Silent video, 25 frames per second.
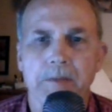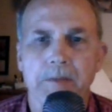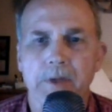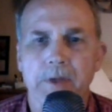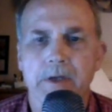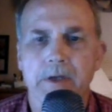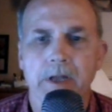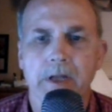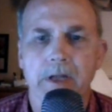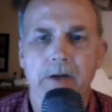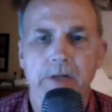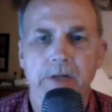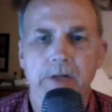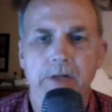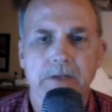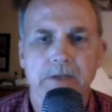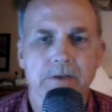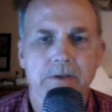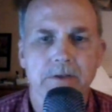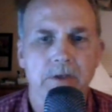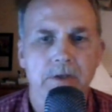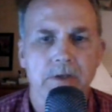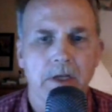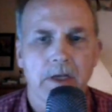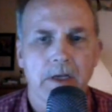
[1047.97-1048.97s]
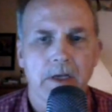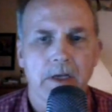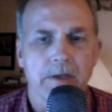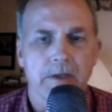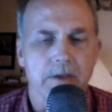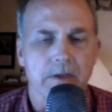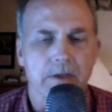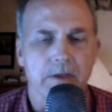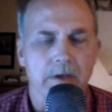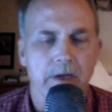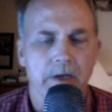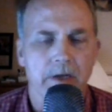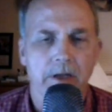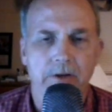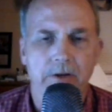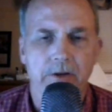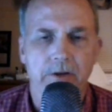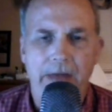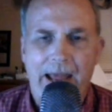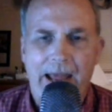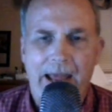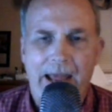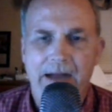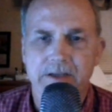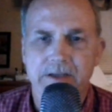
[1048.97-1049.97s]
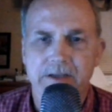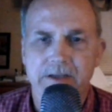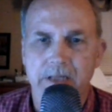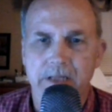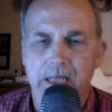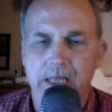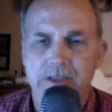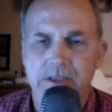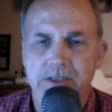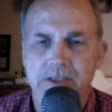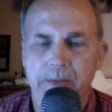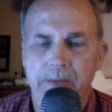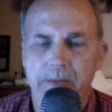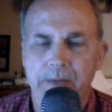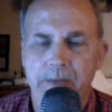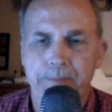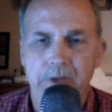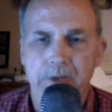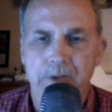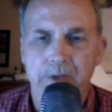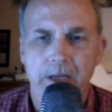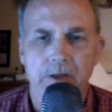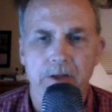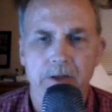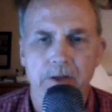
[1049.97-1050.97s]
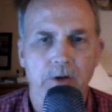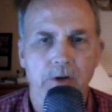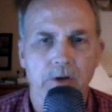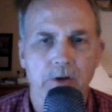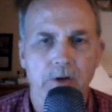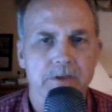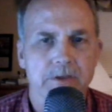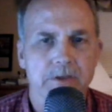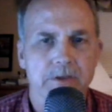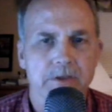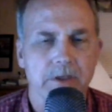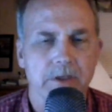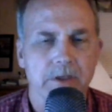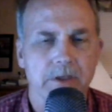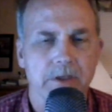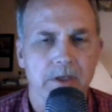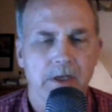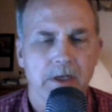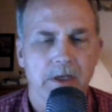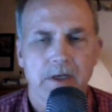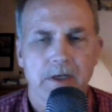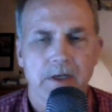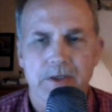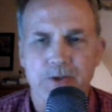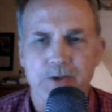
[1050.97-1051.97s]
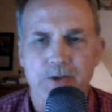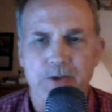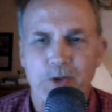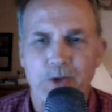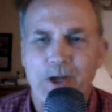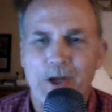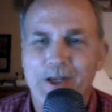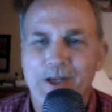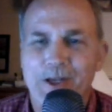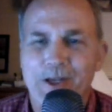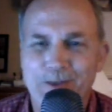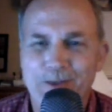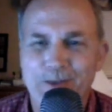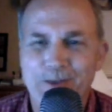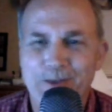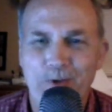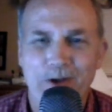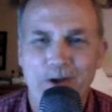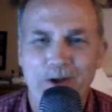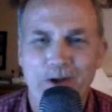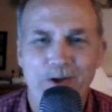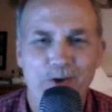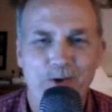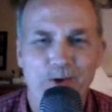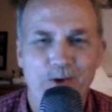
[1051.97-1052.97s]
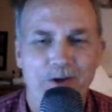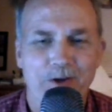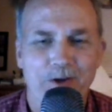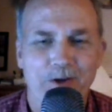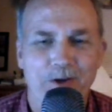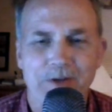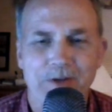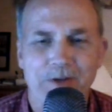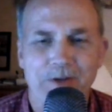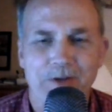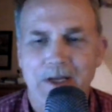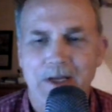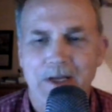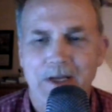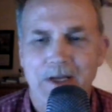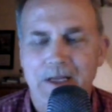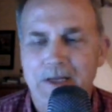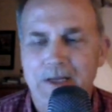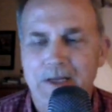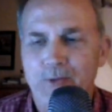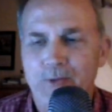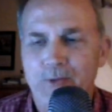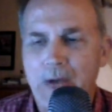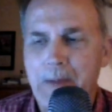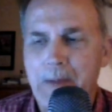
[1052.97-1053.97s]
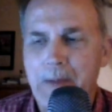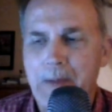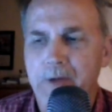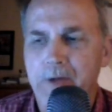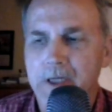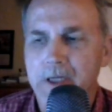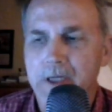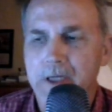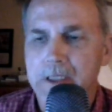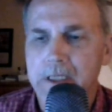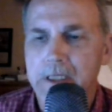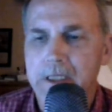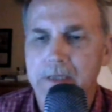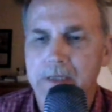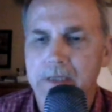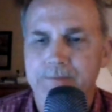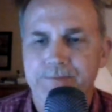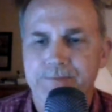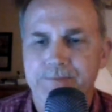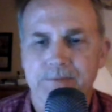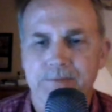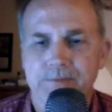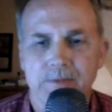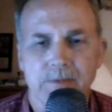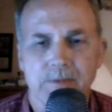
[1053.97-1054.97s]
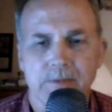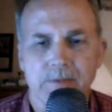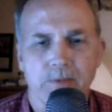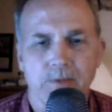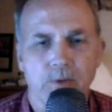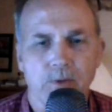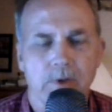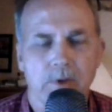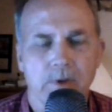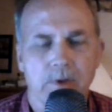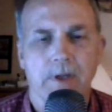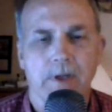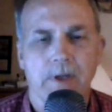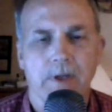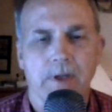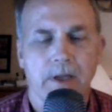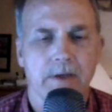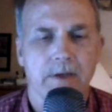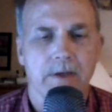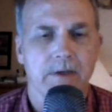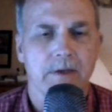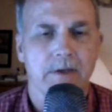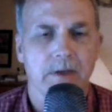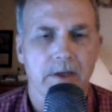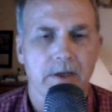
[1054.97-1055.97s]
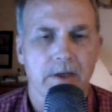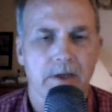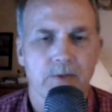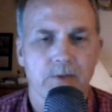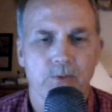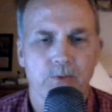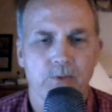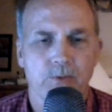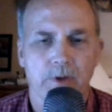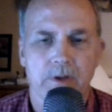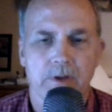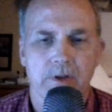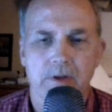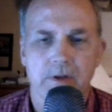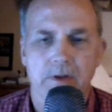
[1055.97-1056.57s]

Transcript: But that's another act in that same play, though, is the surrender of Robert E. Lee, and with